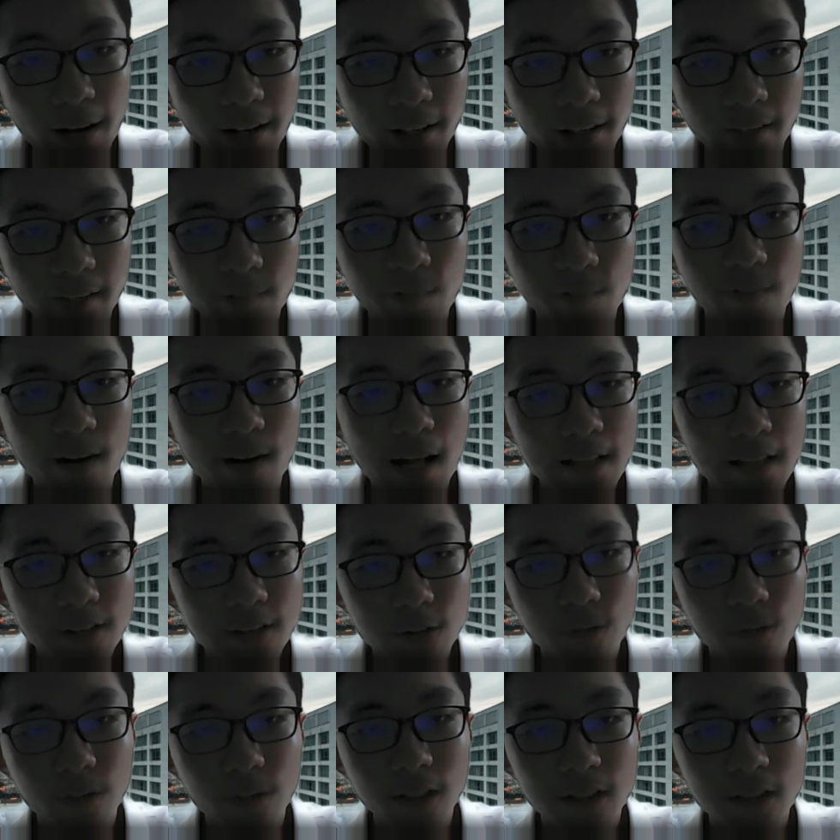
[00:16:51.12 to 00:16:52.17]
have last
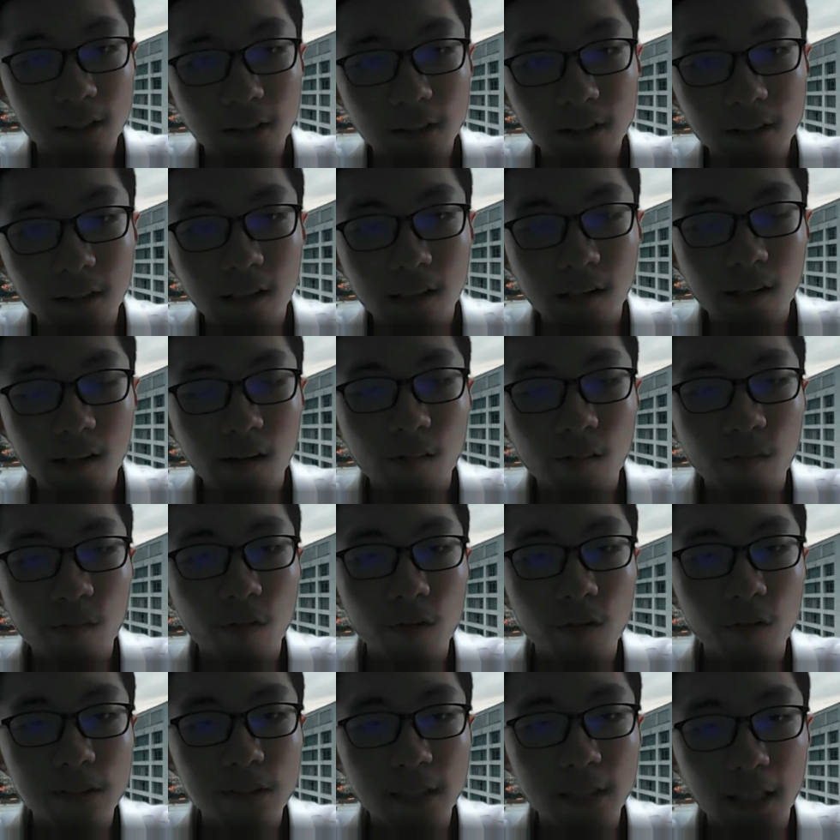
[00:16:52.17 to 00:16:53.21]
question
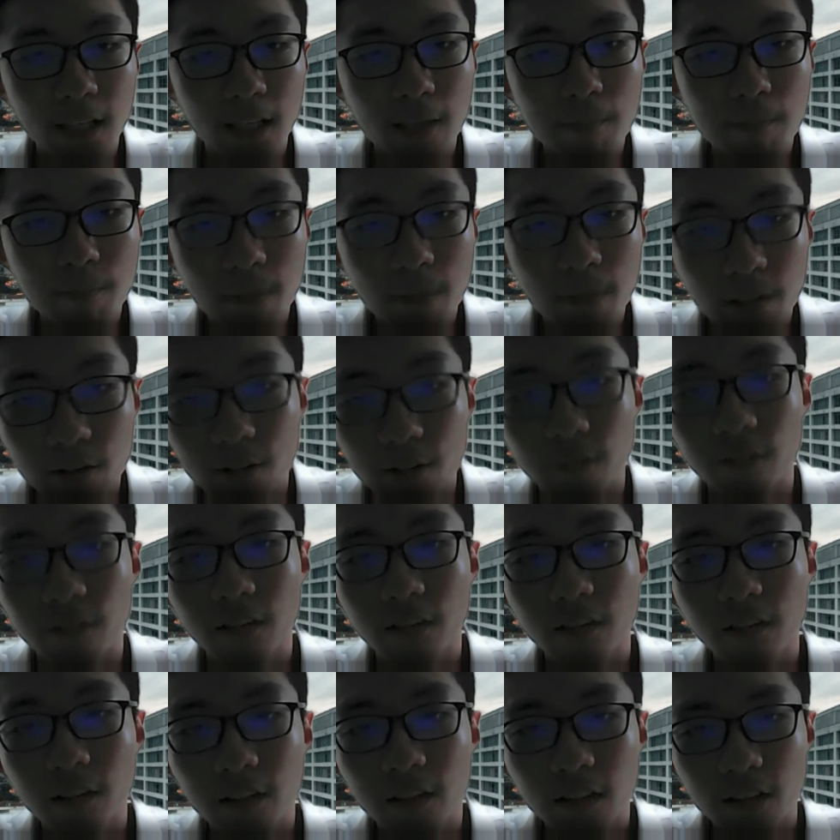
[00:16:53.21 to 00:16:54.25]
for second panel.
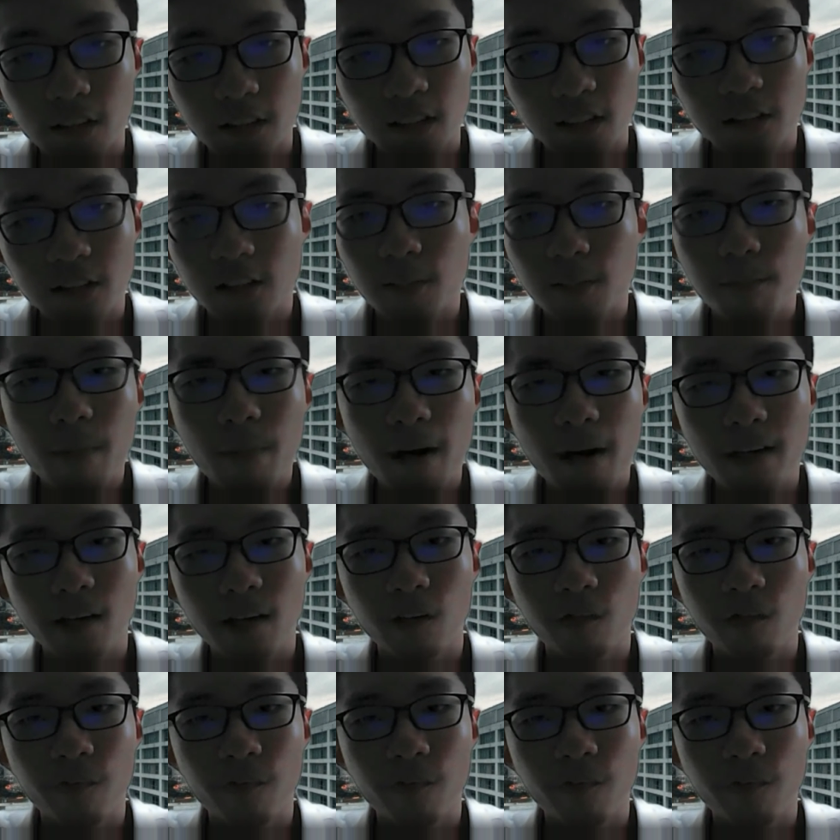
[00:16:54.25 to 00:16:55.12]
Is the might of